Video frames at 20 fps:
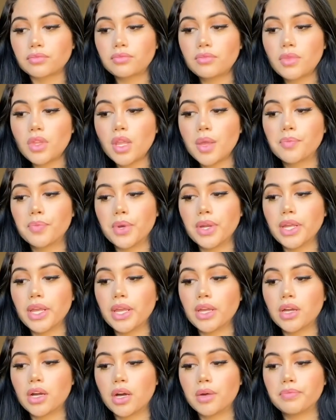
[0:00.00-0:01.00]
bringing
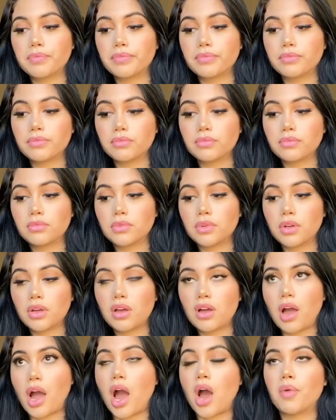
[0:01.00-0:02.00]
up
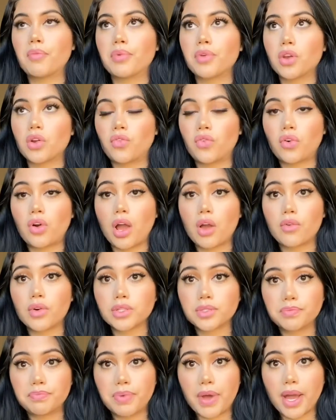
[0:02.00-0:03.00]
how beautiful I was
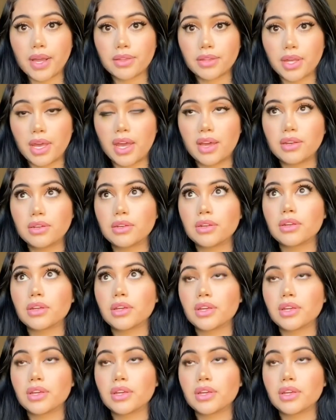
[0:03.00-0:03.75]
back then.